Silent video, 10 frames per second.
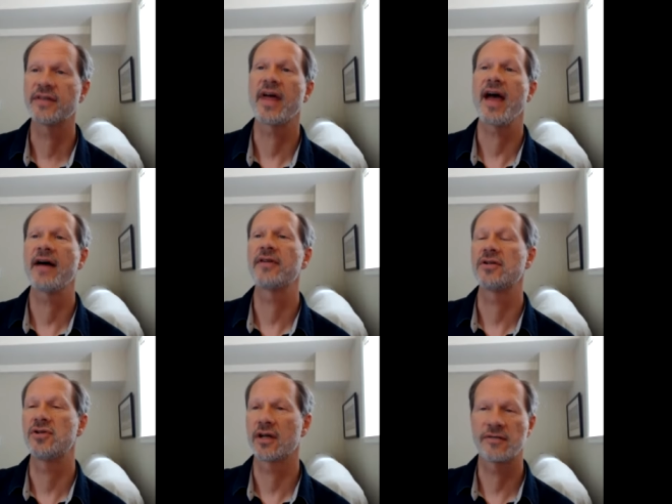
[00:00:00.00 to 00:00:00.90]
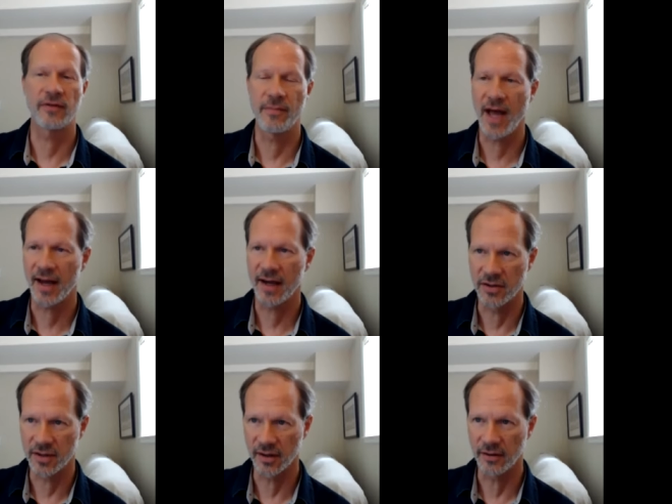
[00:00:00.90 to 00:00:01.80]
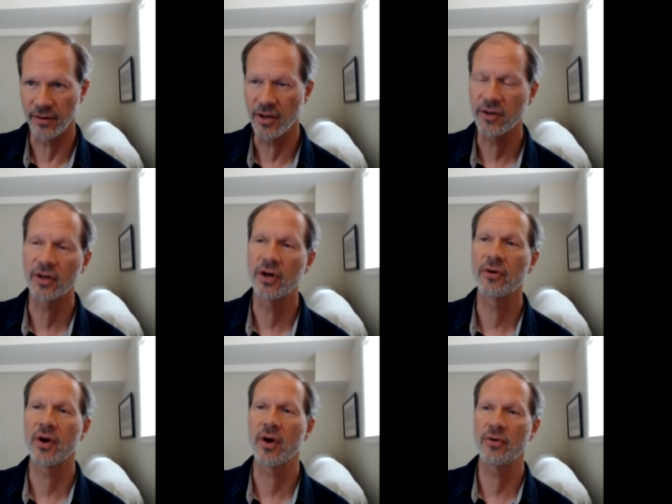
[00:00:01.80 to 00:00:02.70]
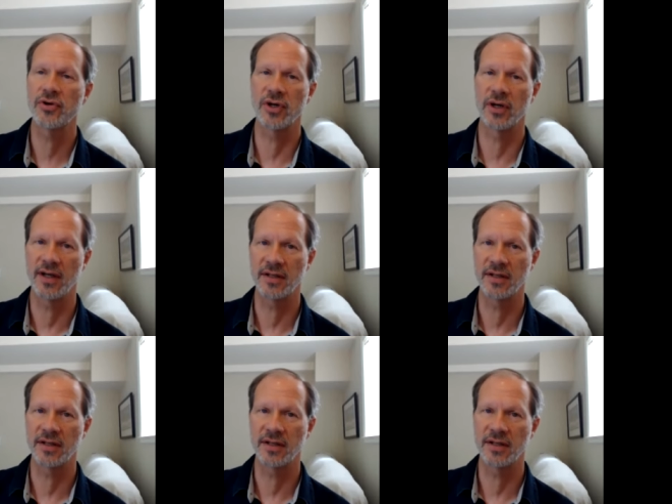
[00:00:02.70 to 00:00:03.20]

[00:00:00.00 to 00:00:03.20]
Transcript: They have it just for package delivery. You can go to OSHA and